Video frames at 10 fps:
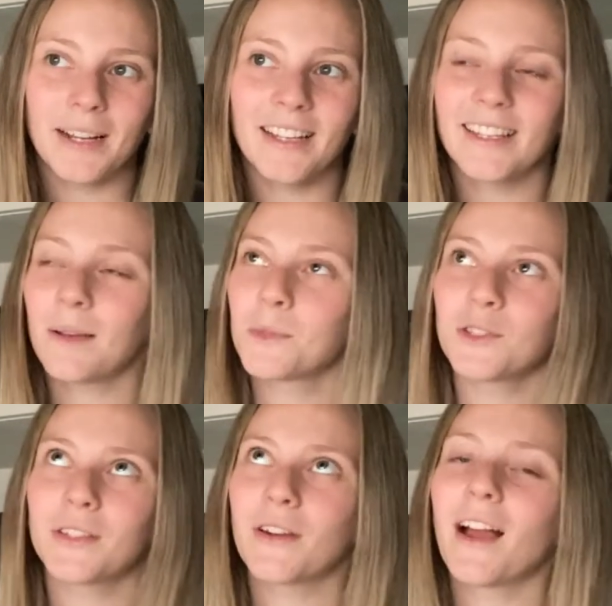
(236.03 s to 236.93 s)
but I'm
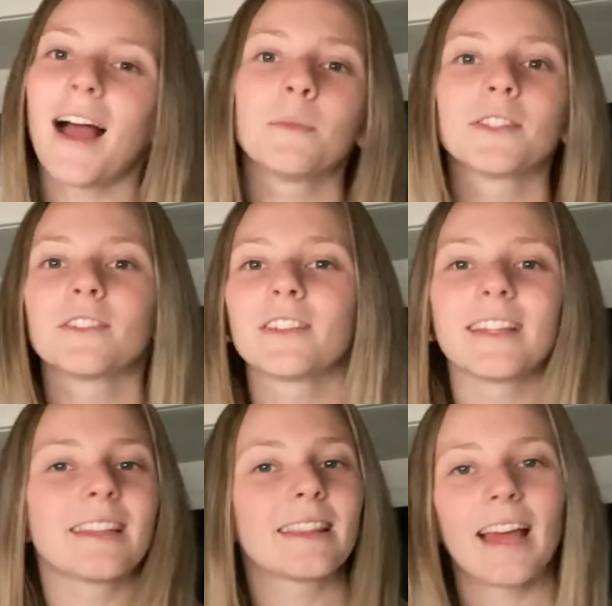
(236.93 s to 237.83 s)
sure there are
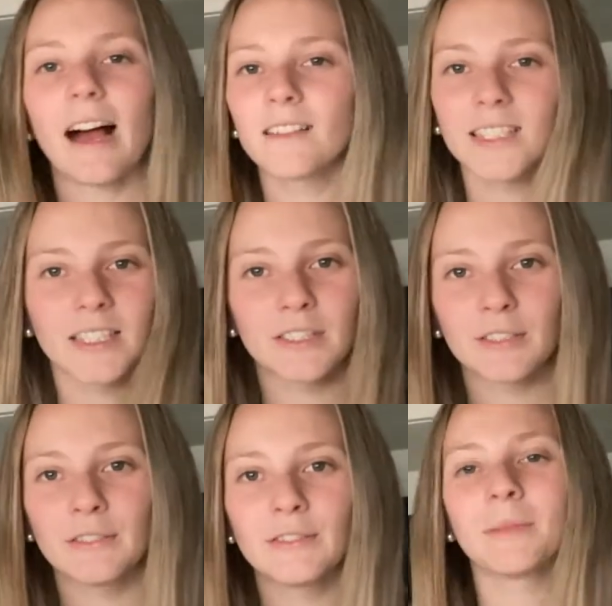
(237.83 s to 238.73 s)
absolutely thousands
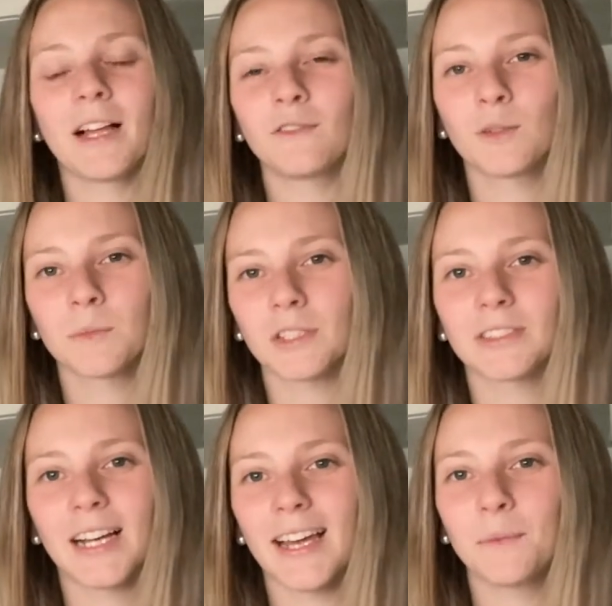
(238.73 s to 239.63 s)
of platforms online